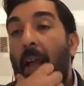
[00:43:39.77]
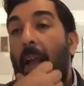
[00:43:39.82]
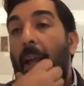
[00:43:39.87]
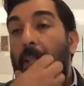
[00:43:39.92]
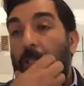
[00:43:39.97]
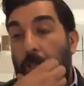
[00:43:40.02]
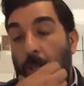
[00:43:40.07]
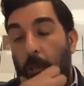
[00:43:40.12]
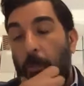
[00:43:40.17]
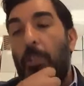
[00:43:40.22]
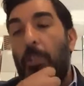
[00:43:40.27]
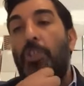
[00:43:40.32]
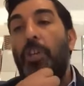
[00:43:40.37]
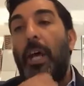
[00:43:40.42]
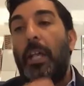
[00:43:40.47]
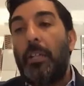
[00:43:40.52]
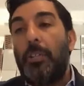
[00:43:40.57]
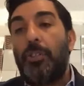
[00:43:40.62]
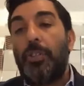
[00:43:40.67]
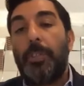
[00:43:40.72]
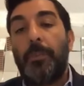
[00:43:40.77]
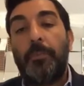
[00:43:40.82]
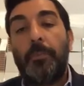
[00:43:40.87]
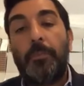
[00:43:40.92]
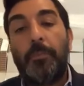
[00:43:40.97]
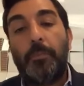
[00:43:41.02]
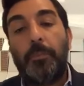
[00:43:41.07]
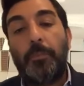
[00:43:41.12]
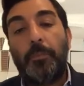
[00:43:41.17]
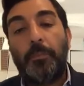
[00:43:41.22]
it's going to be challenging.
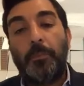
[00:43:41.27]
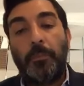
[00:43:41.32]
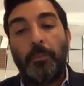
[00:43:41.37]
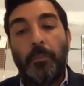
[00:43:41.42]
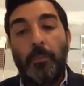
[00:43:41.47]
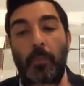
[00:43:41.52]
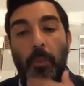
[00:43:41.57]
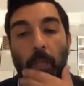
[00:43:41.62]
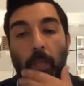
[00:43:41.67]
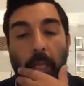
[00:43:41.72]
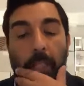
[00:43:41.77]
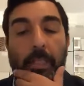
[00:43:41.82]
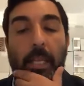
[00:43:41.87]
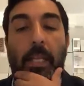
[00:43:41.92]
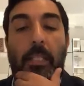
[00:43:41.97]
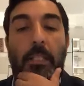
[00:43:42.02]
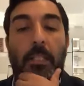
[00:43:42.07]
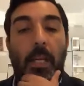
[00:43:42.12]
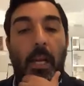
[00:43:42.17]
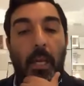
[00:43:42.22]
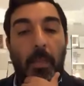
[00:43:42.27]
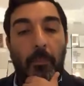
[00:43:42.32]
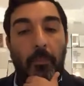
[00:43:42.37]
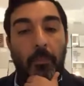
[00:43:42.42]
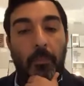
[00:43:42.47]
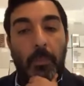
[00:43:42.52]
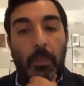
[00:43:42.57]
It takes time.